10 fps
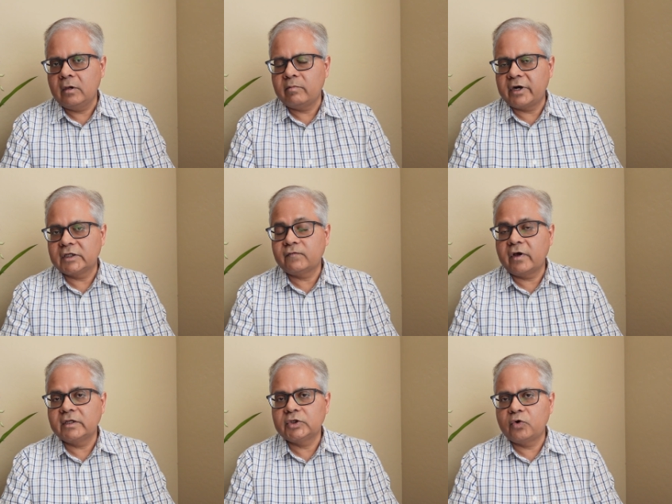But as
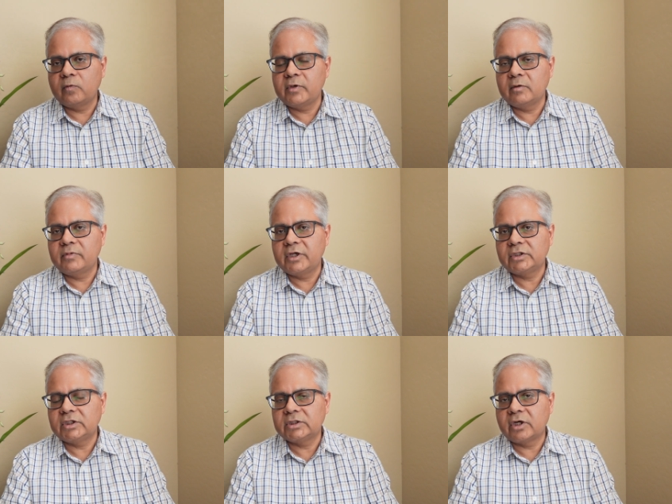far as European
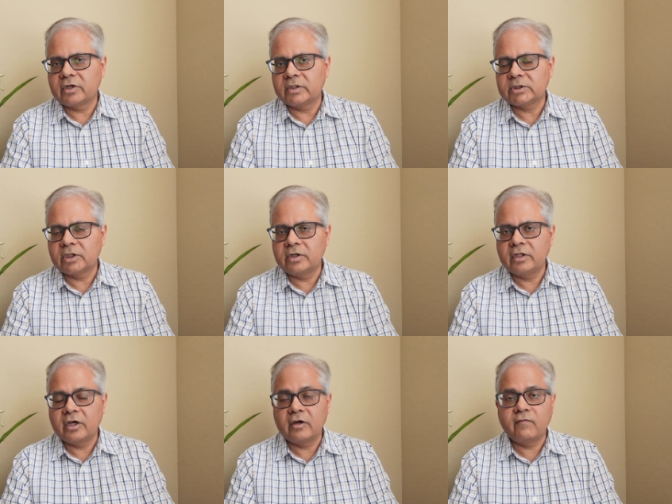PhDs are concerned,
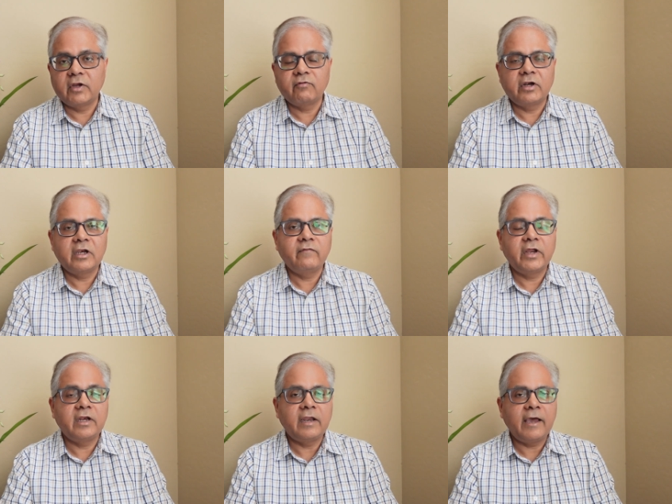they are frequently
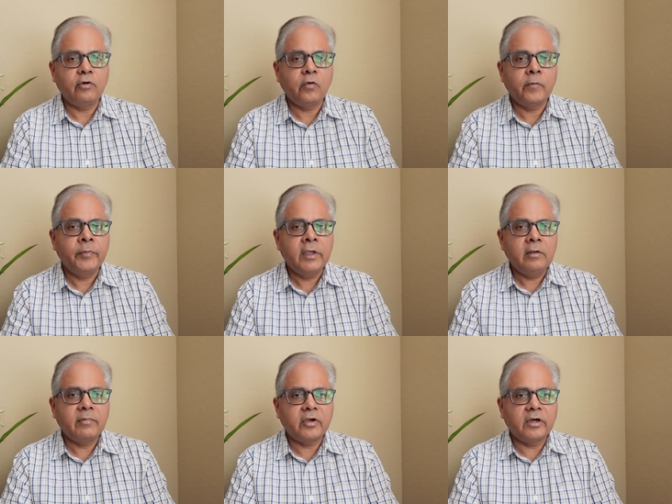very narrow
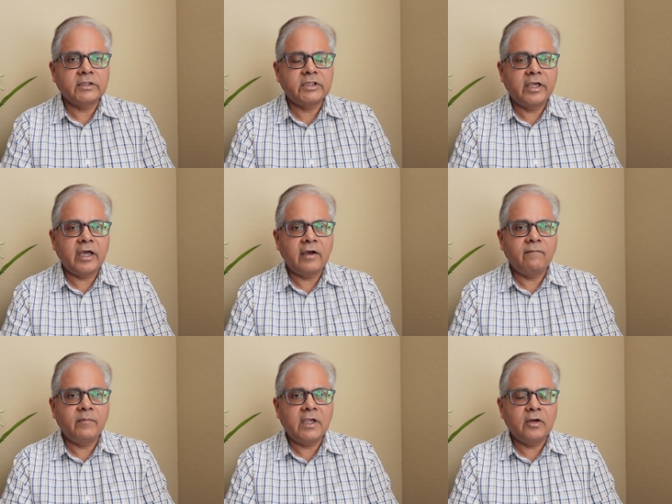because they
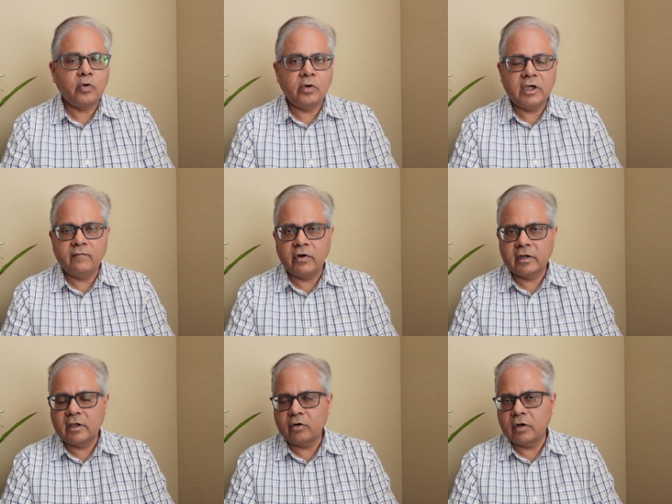have been only
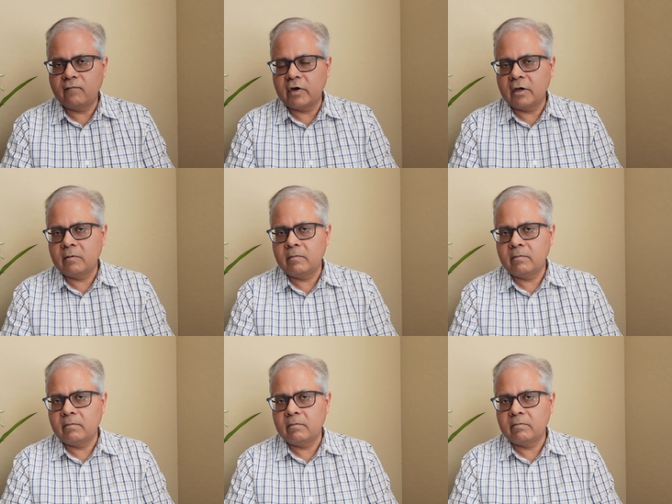working on one
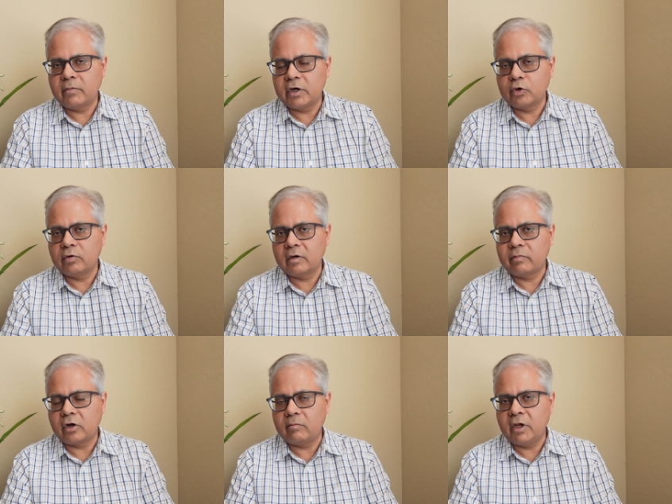particular
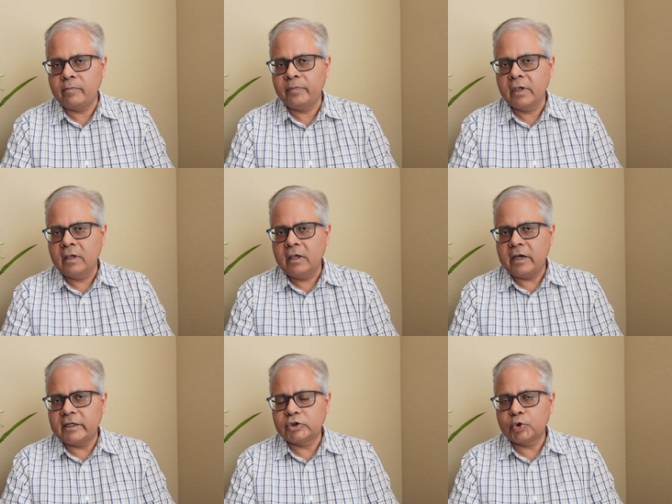problem,
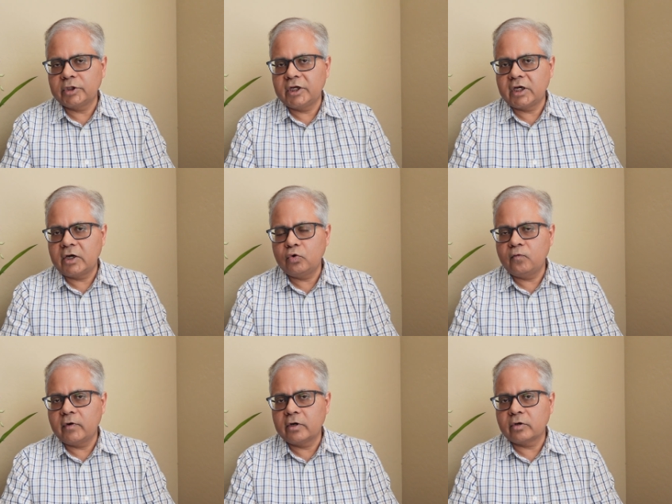and so they tend to
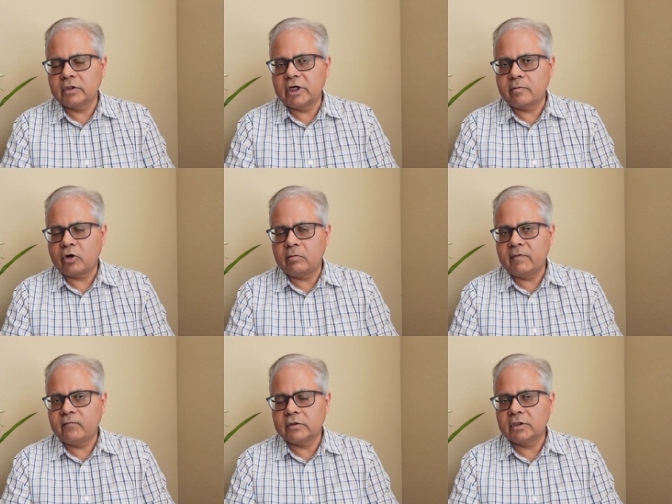work on that
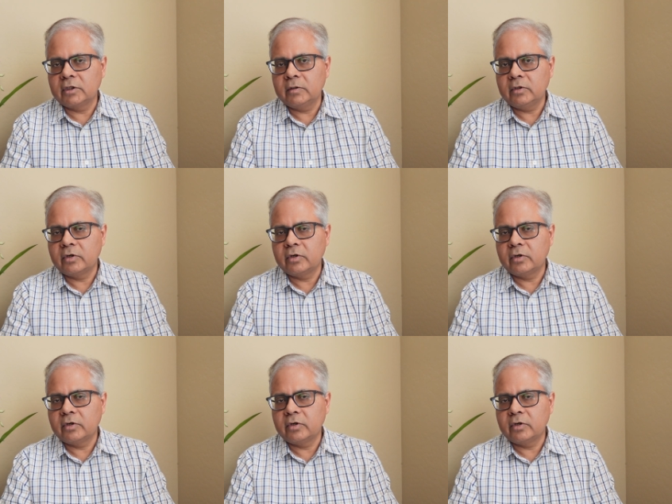problem for the